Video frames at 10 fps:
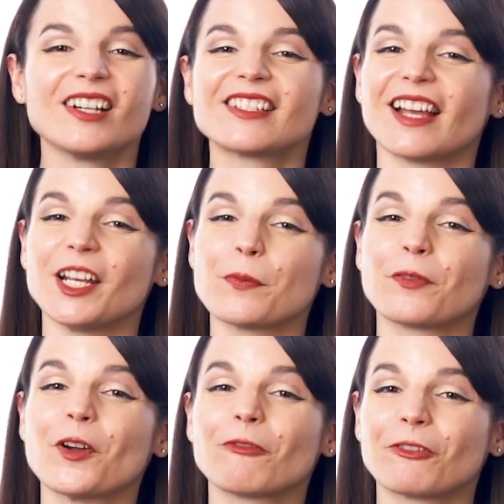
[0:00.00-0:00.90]
sign up
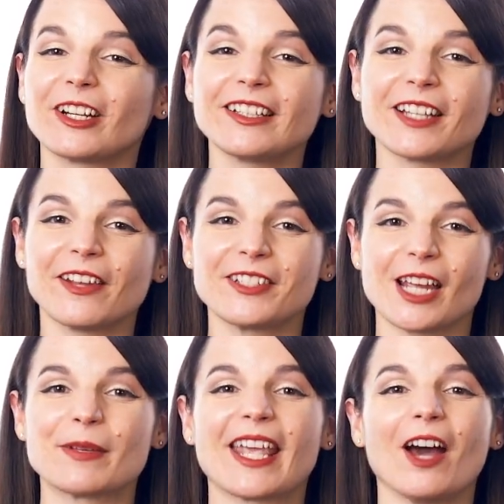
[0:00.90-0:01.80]
for a free
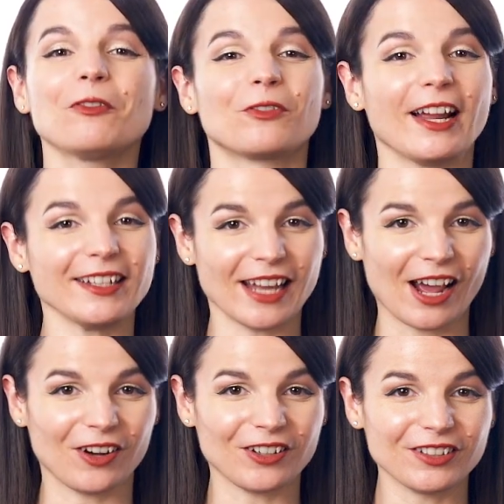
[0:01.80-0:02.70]
lifetime account right
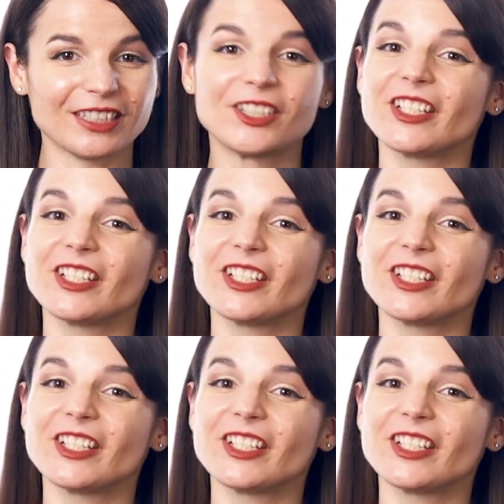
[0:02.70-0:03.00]
now.